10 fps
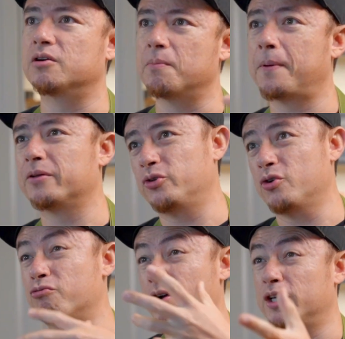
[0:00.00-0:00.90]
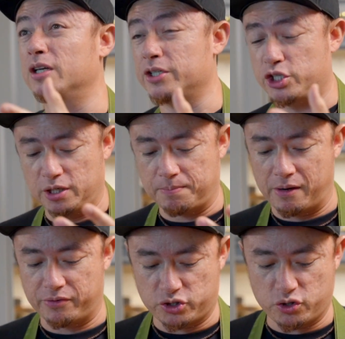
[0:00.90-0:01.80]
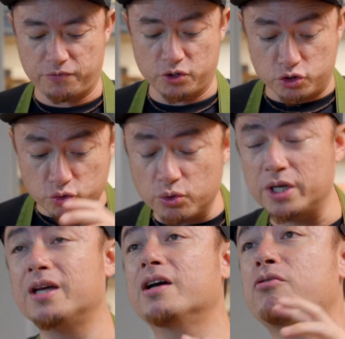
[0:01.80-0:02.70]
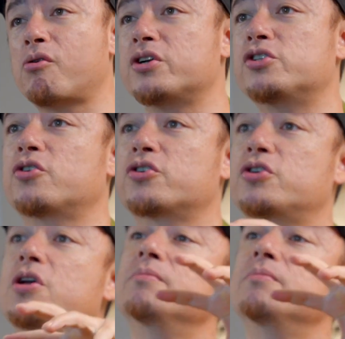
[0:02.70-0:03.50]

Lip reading: compared to your regular chili powder. So if you're doing a Rogan Josh,